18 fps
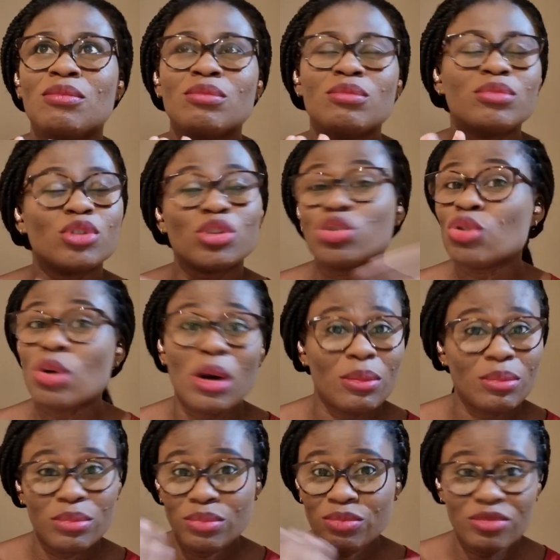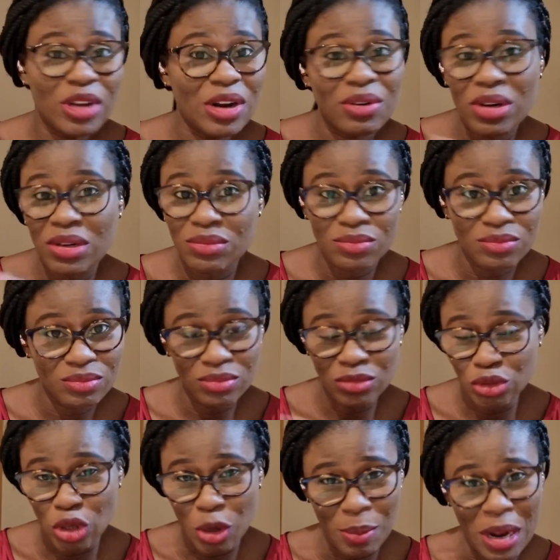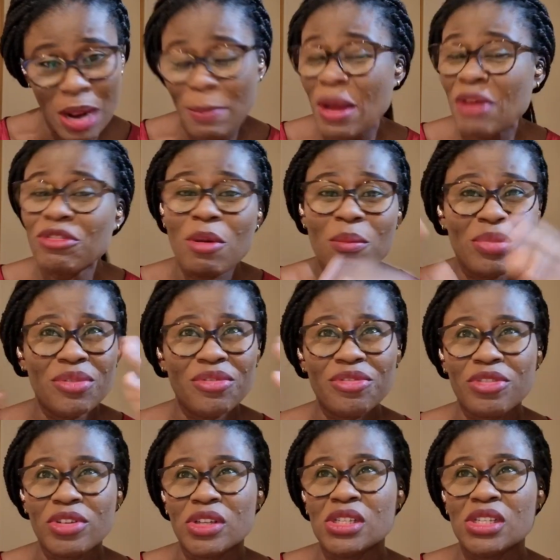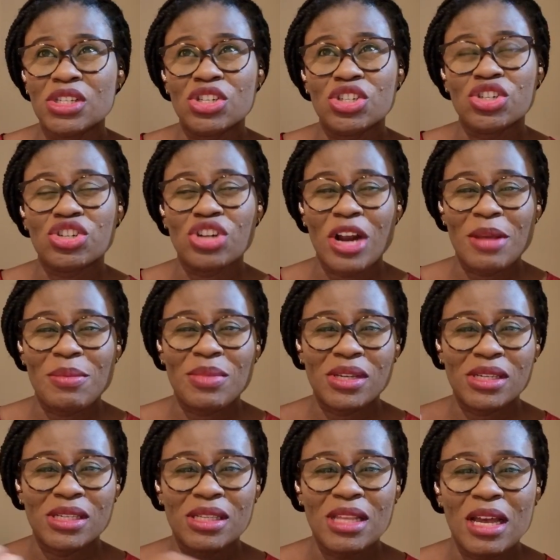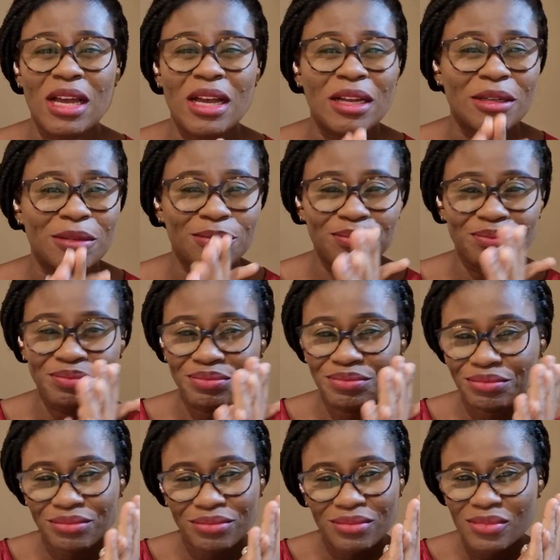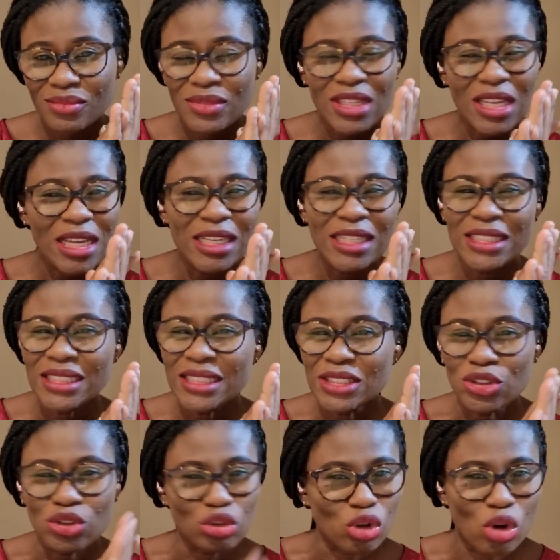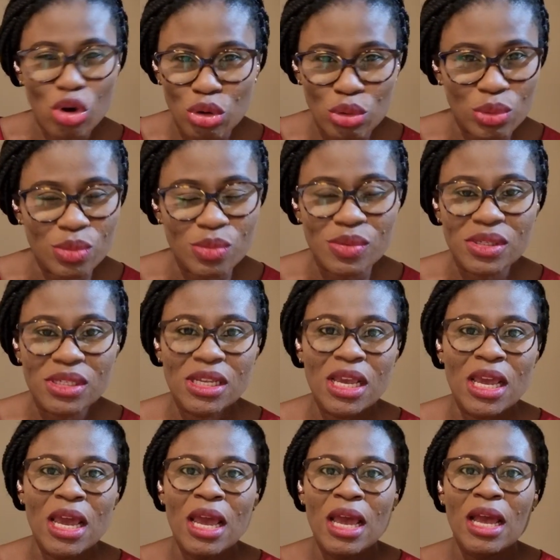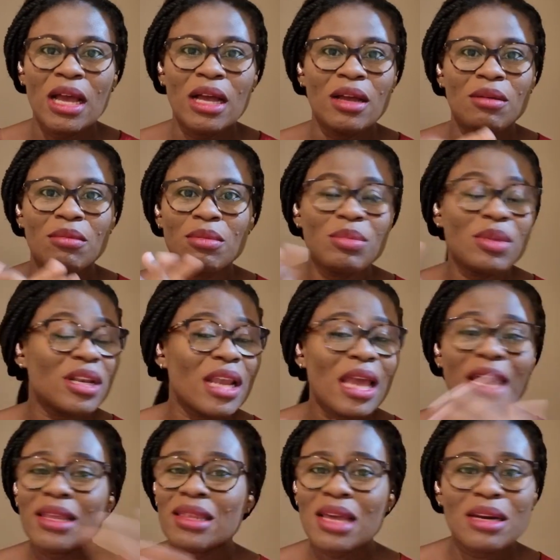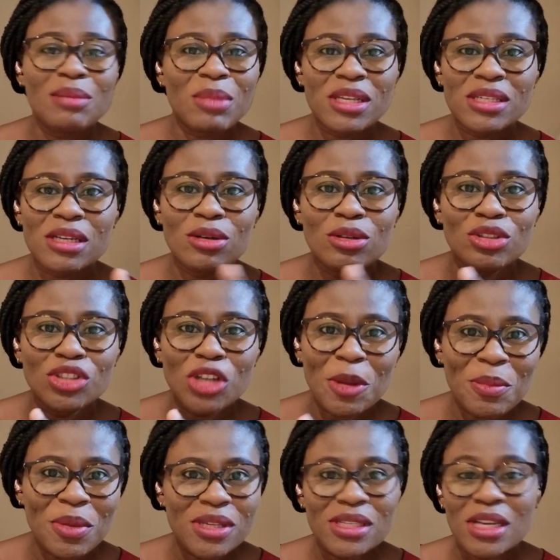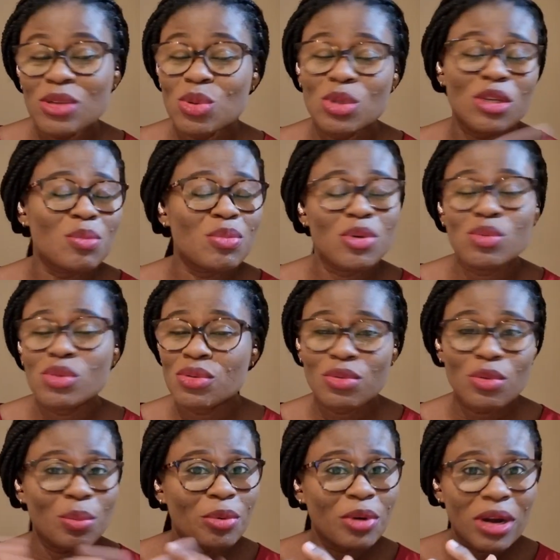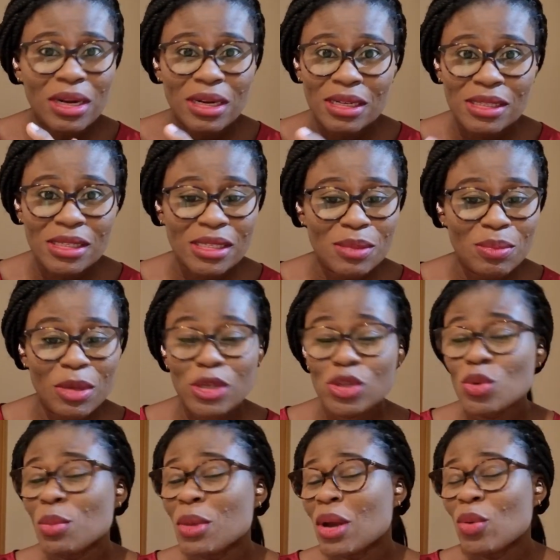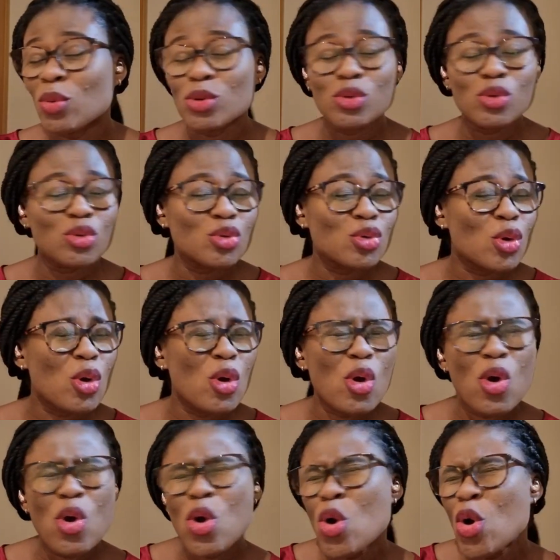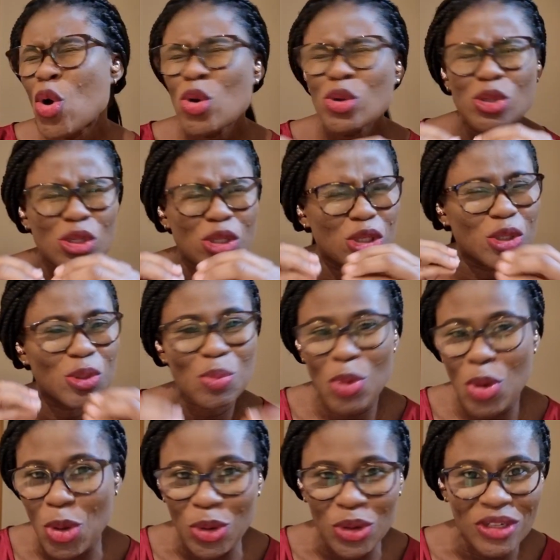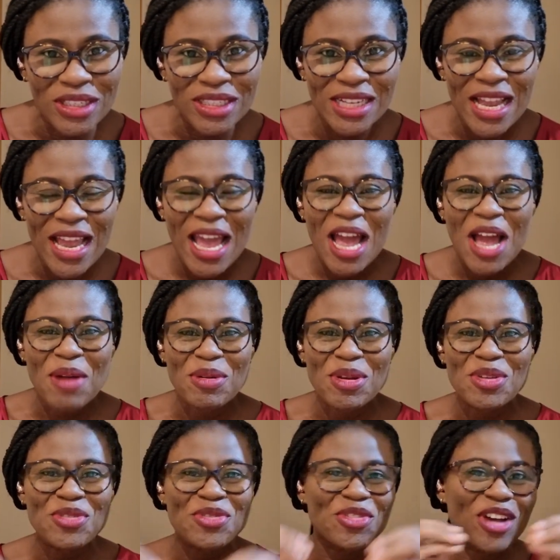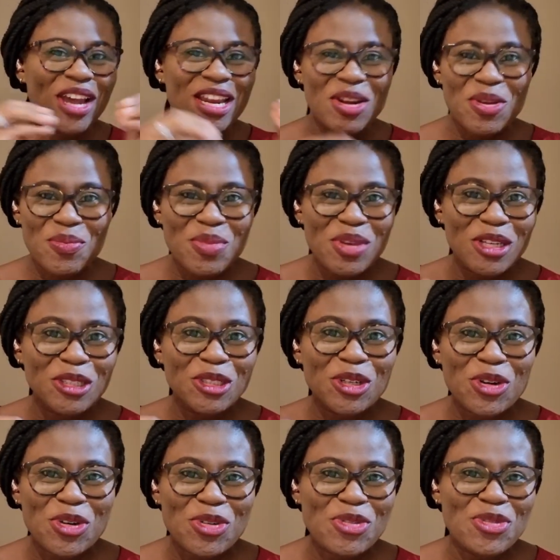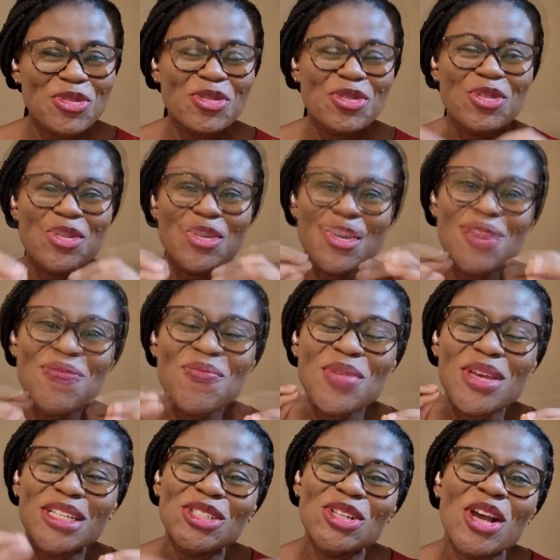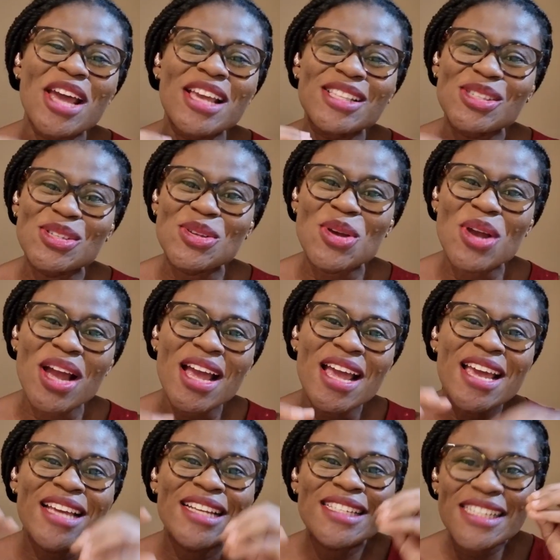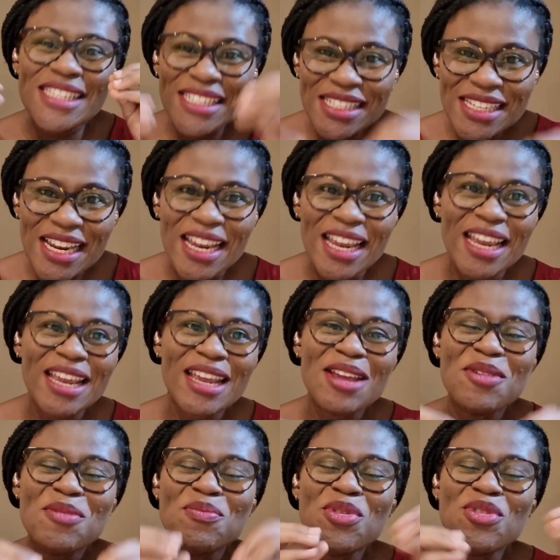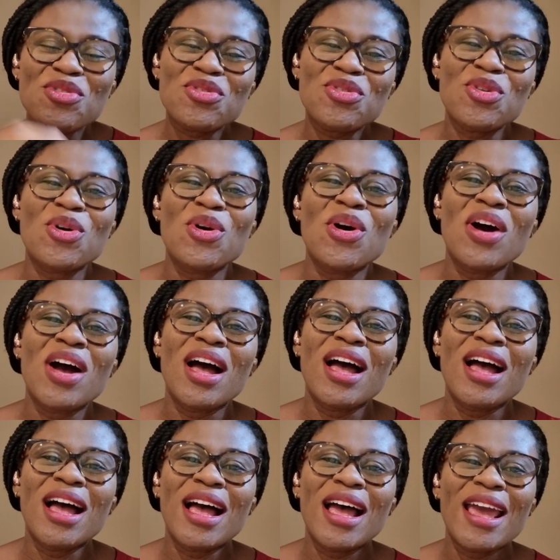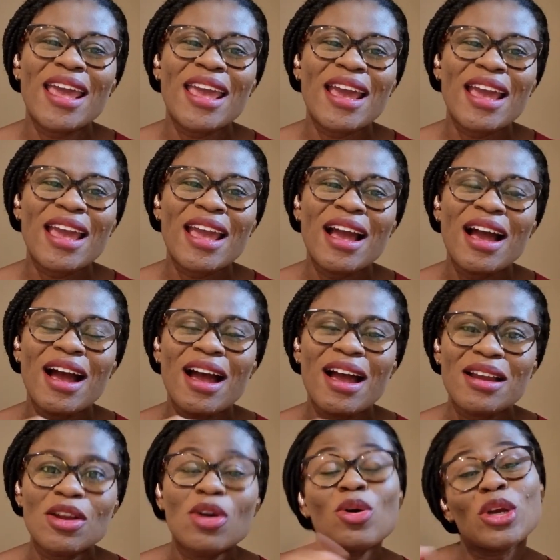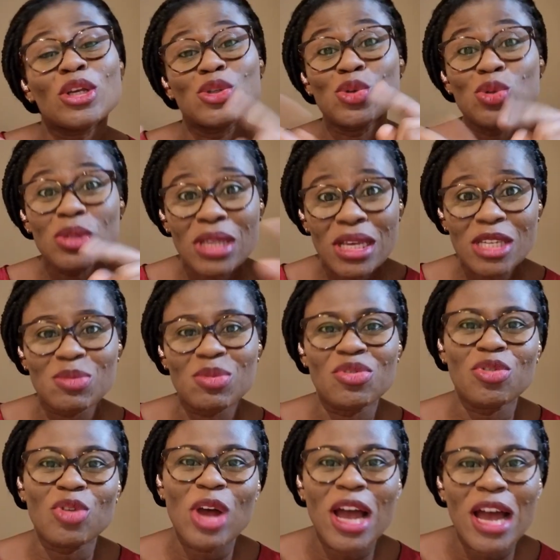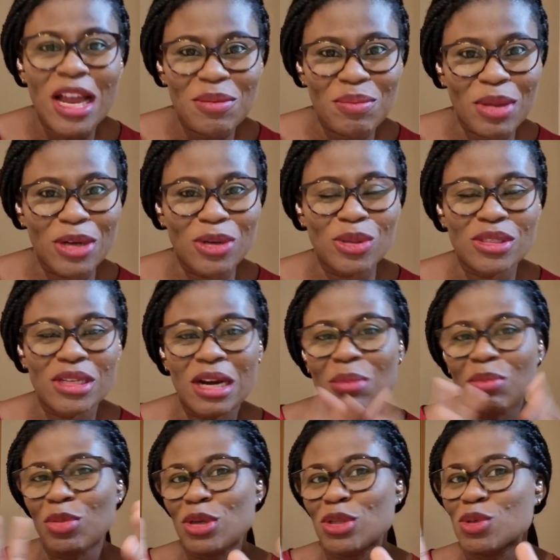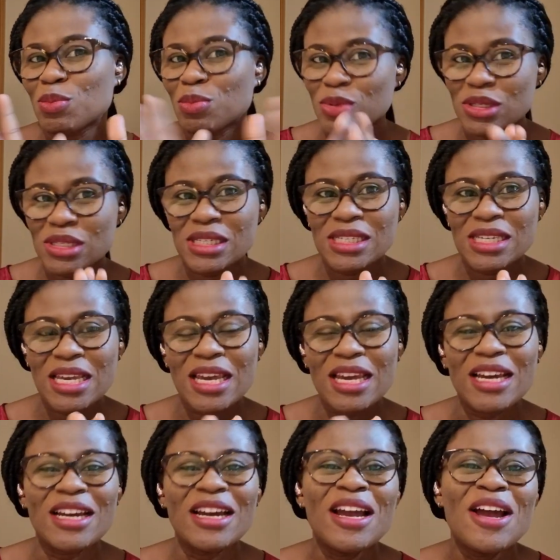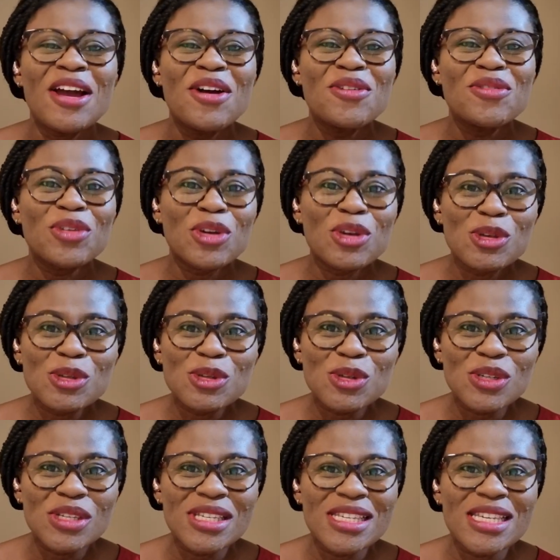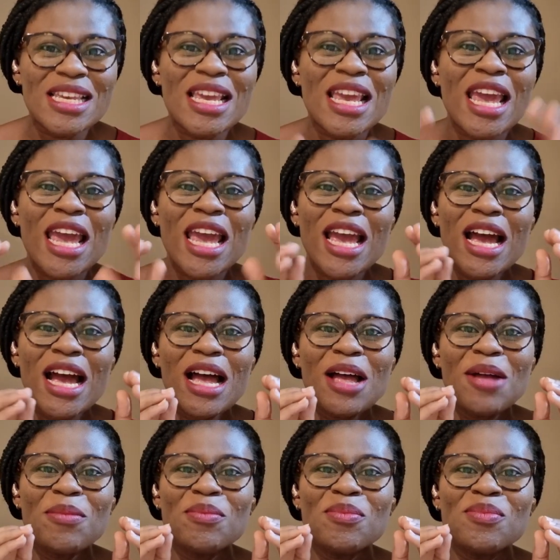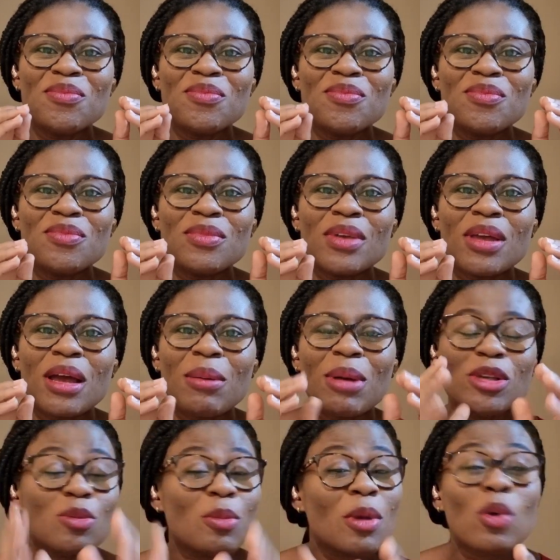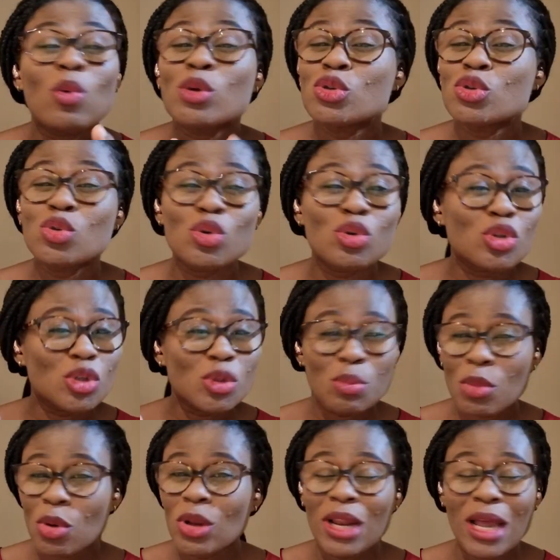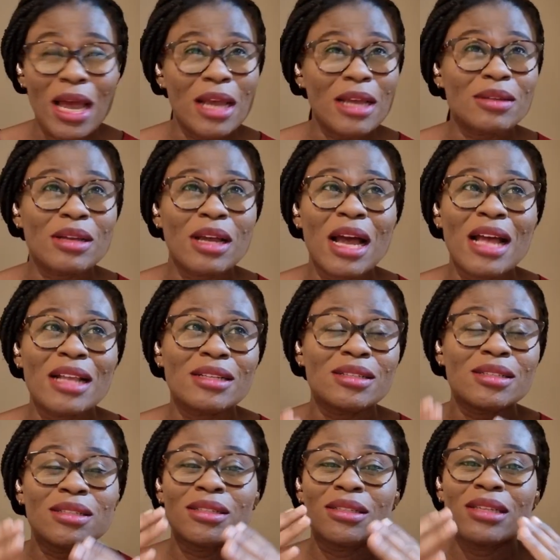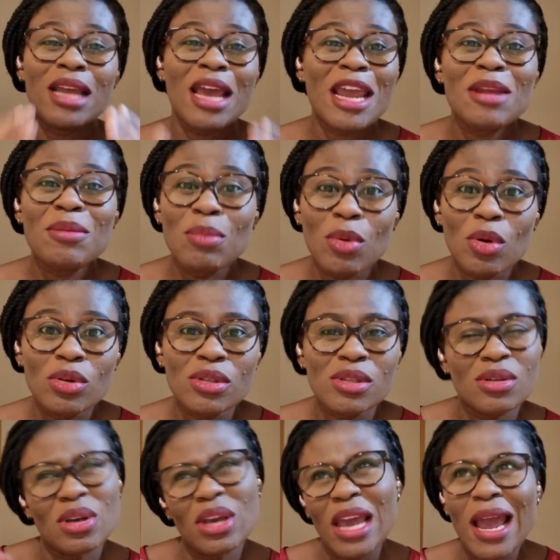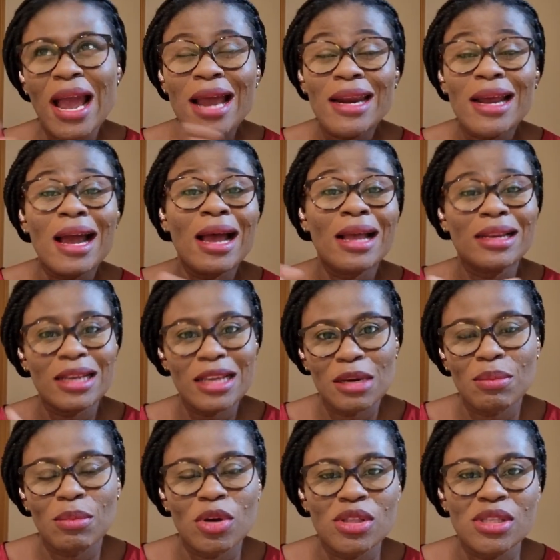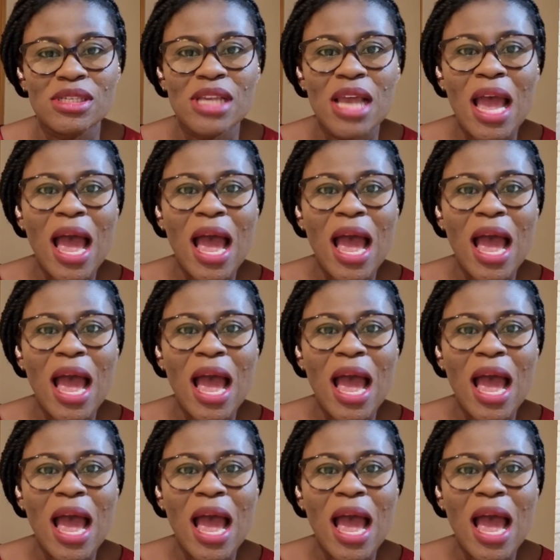Throughout, very normal, apart from the first trimester struggles. Immediately I entered my second trimester, it was a beautiful pregnancy. My stomach was so small. I'm going to find a picture of the picture I took the day before I had, 2 days before I had my daughter. I'm going to put it here for you to see. My stomach was so small at 9 months. I had her at 8 months.